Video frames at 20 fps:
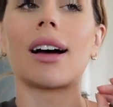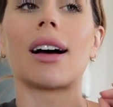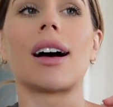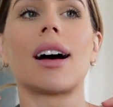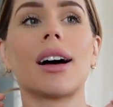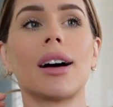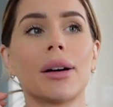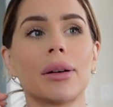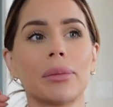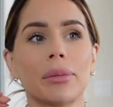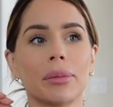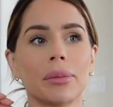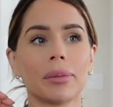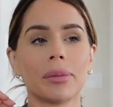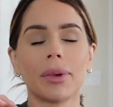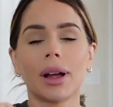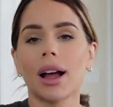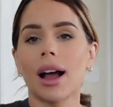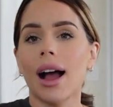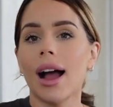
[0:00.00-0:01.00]

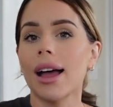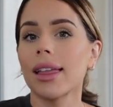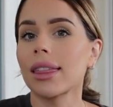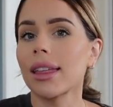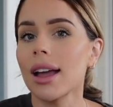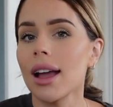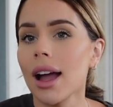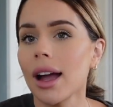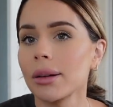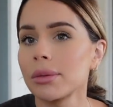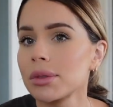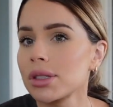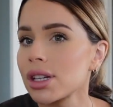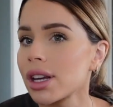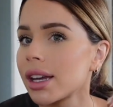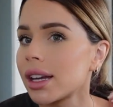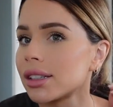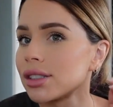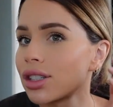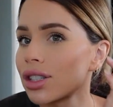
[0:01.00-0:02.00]
Um, I think I'm,
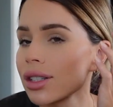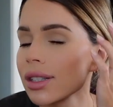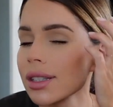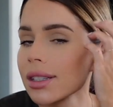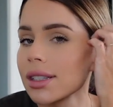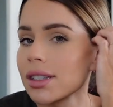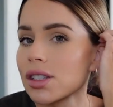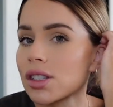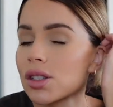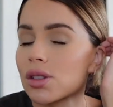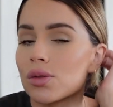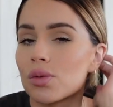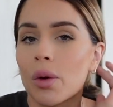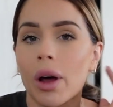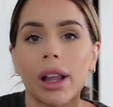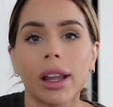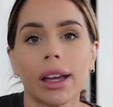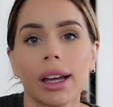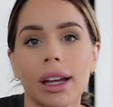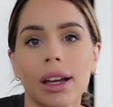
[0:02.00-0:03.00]
it's just
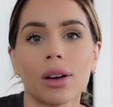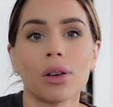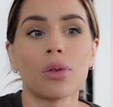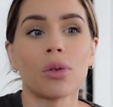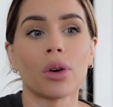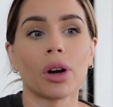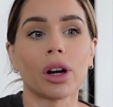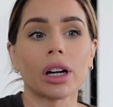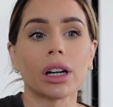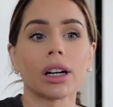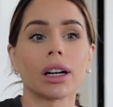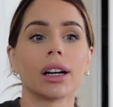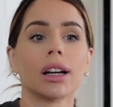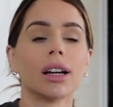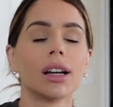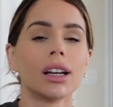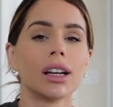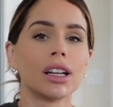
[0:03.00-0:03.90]
swelling or